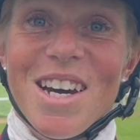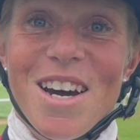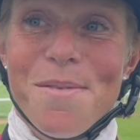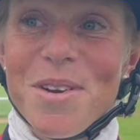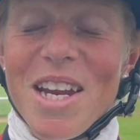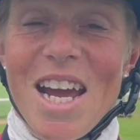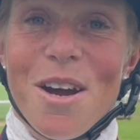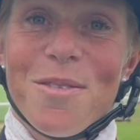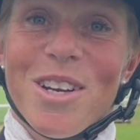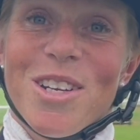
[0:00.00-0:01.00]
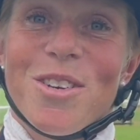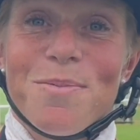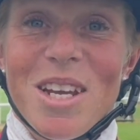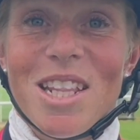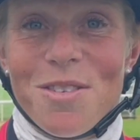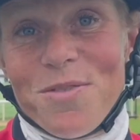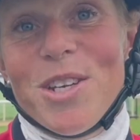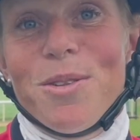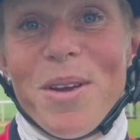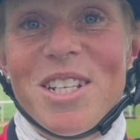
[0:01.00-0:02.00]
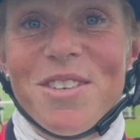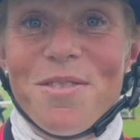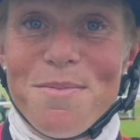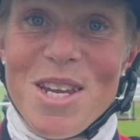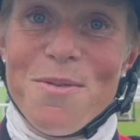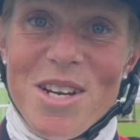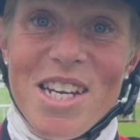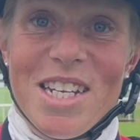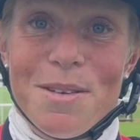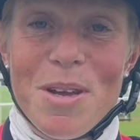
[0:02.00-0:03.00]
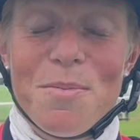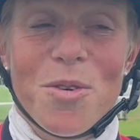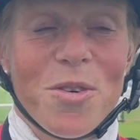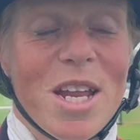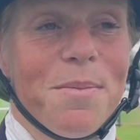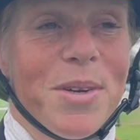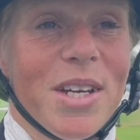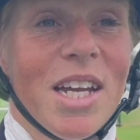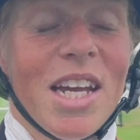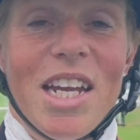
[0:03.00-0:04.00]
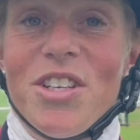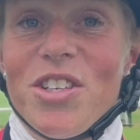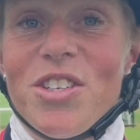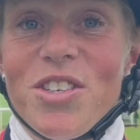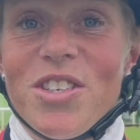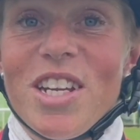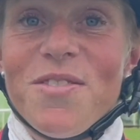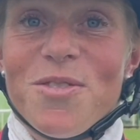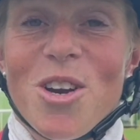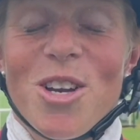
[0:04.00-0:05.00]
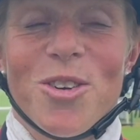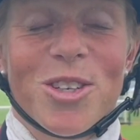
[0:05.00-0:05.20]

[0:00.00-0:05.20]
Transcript: up and out when I could make the feel better for me when he's a bit more in, but it just doesn't give the right look.